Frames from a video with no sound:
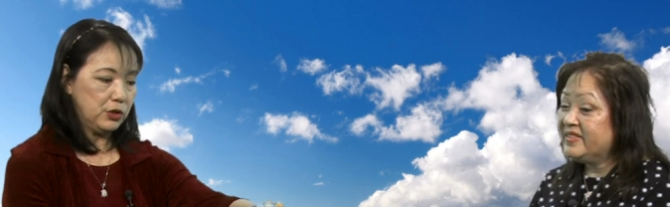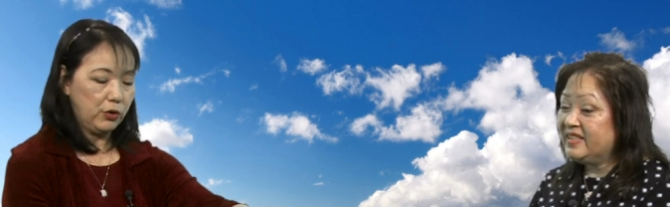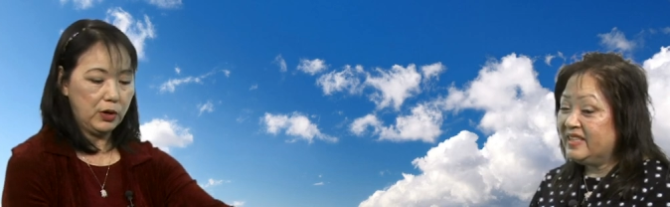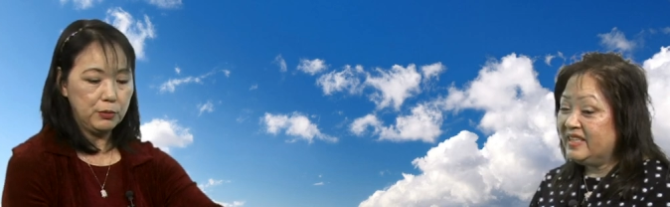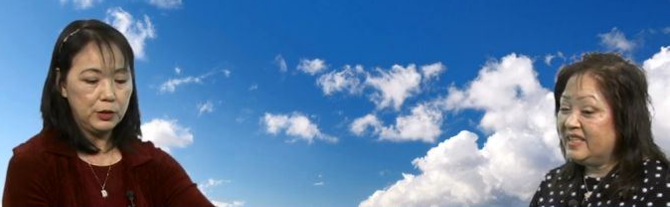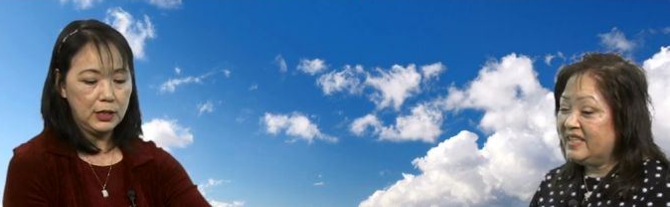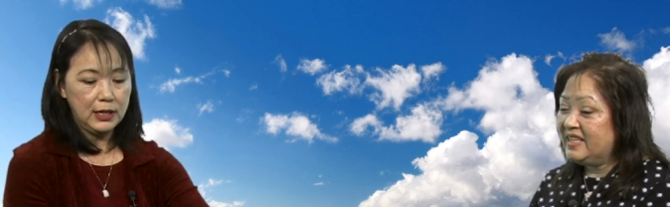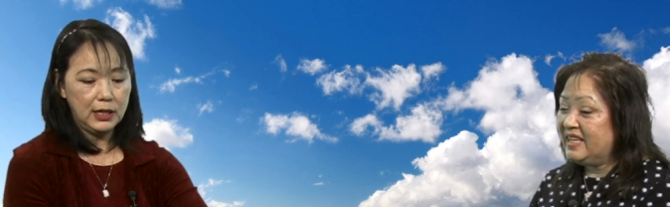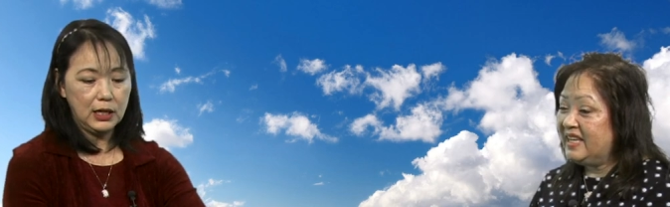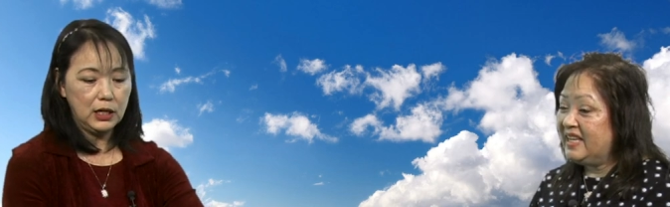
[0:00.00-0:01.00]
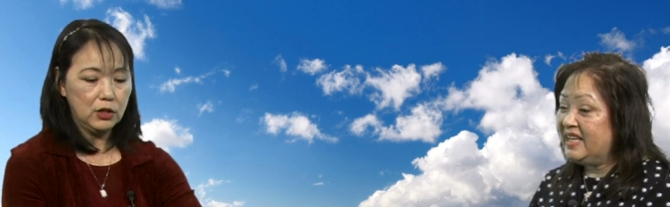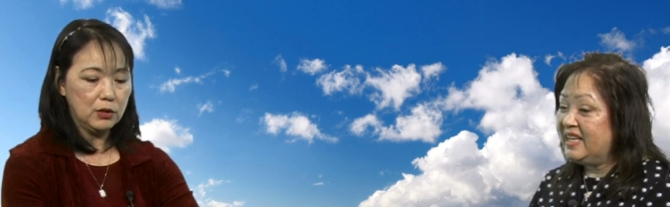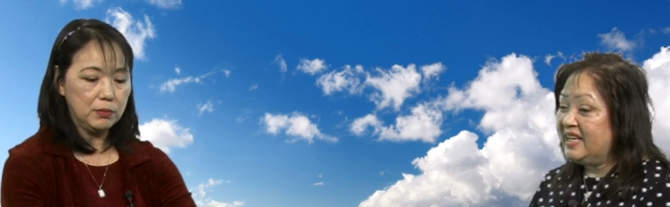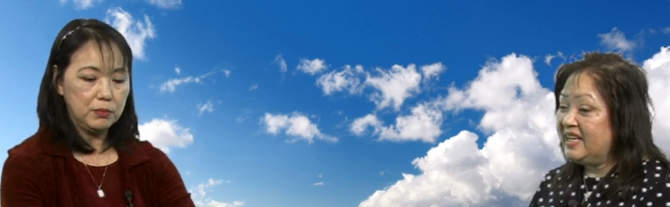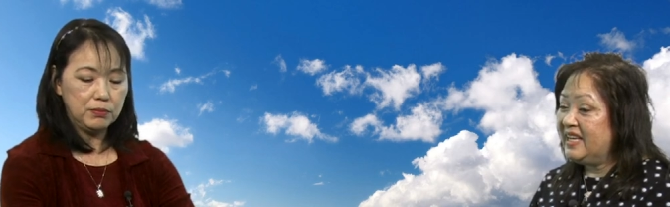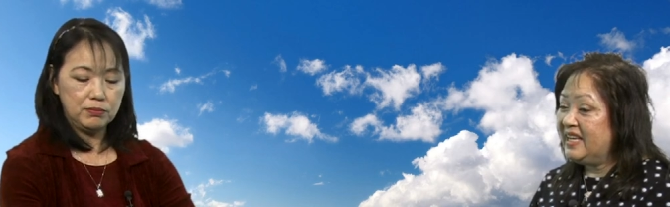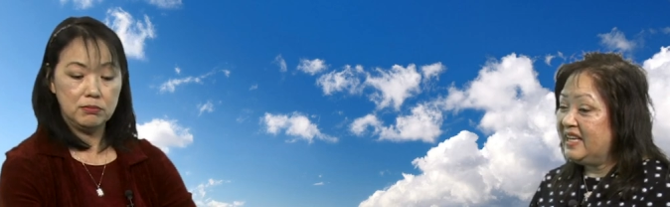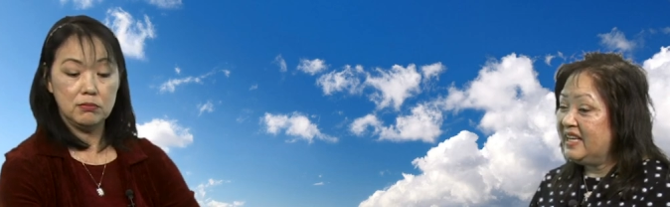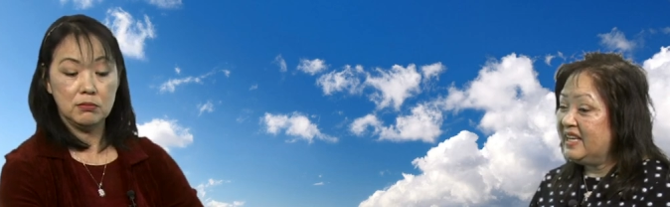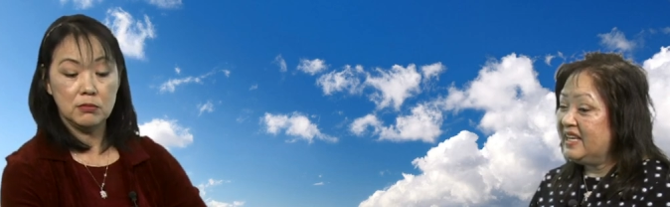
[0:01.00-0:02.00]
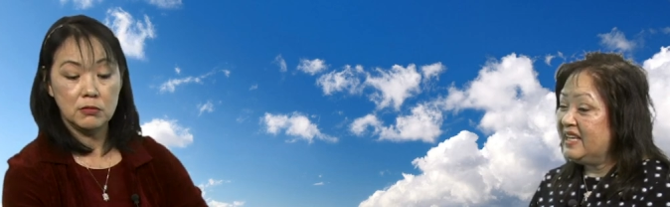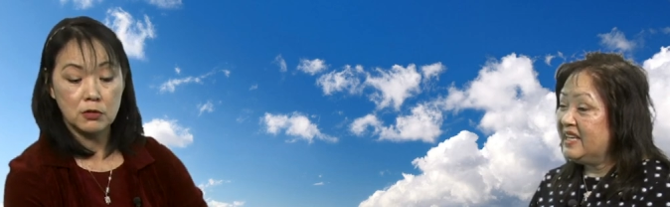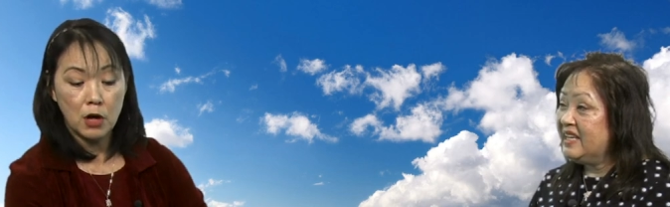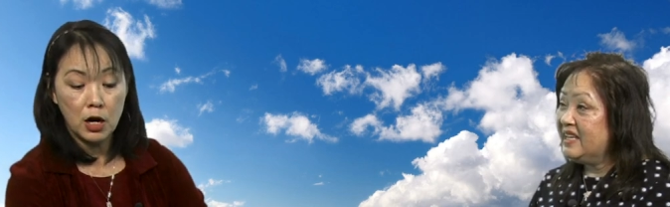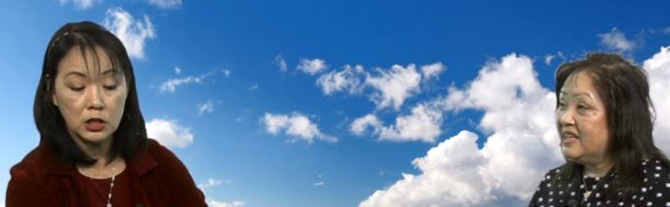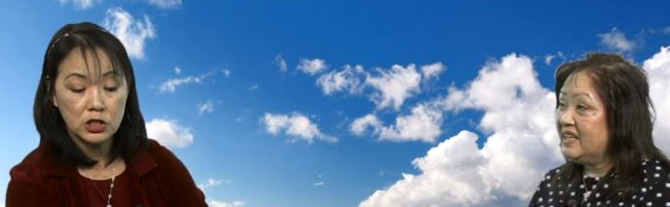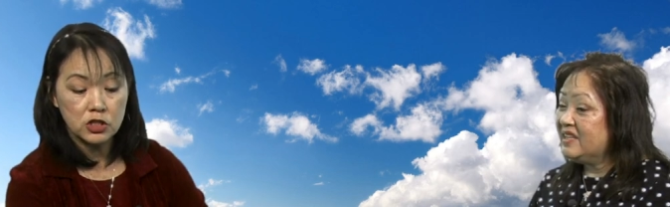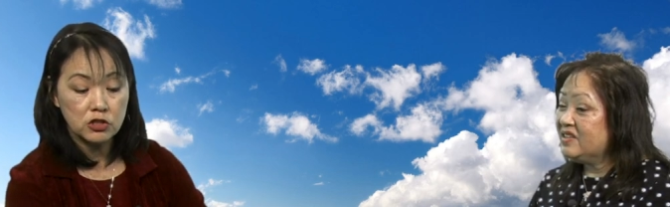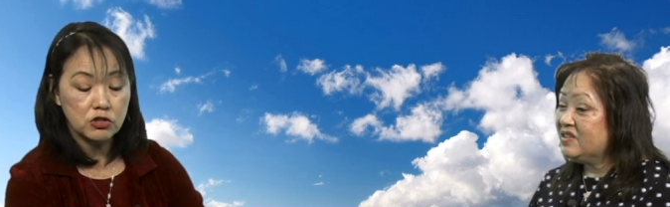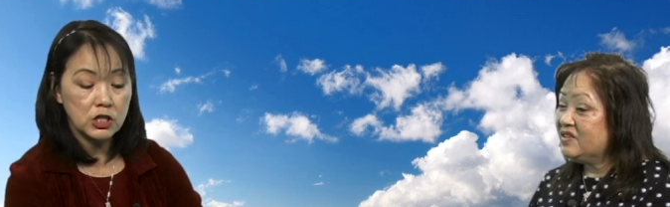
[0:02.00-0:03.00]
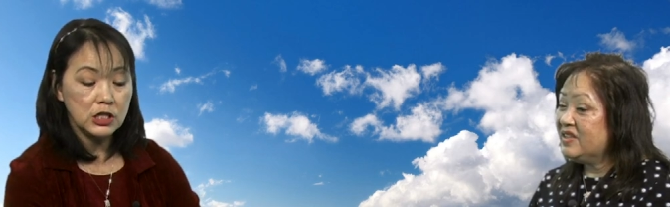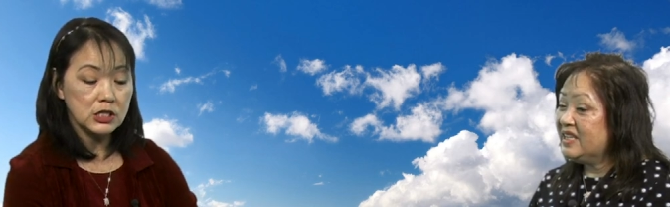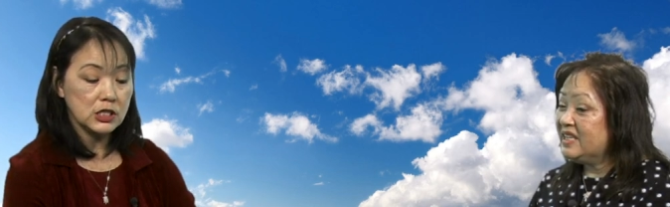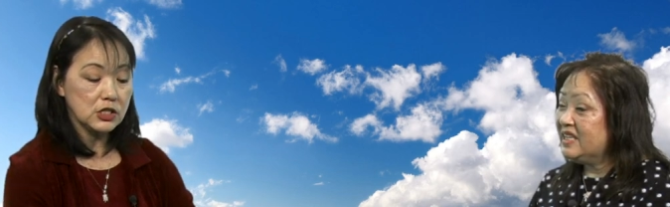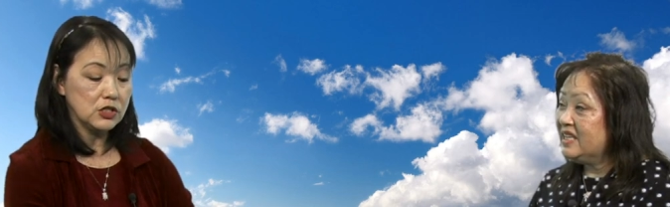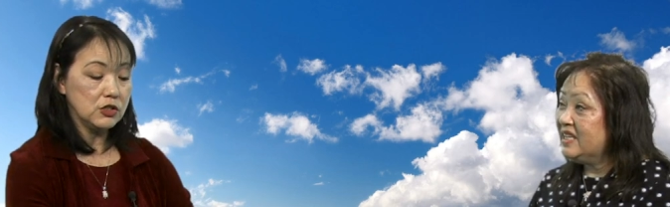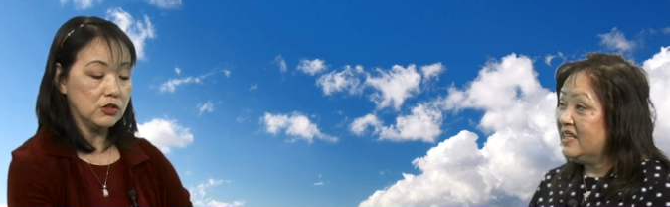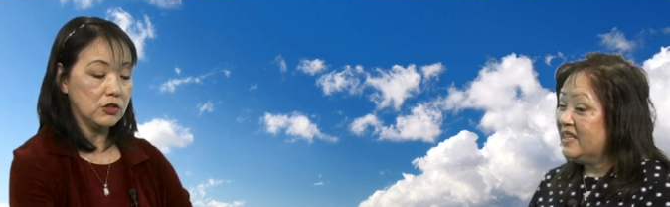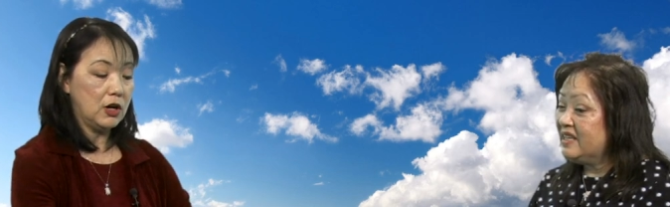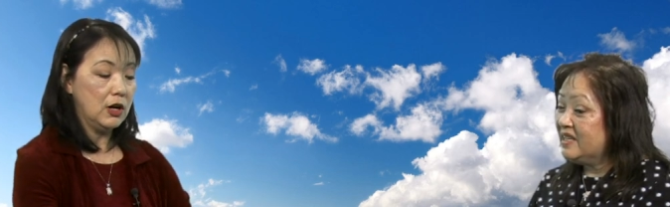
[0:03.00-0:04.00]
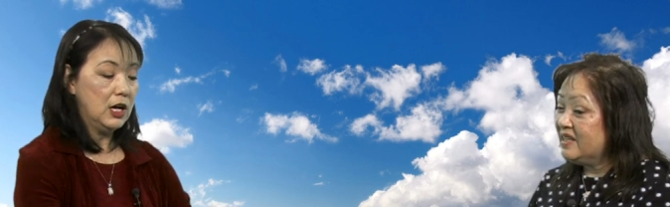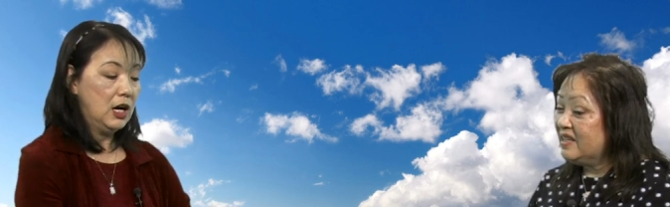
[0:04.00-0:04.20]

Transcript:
Speaker 1: your creme brulee, your dog treats, your co-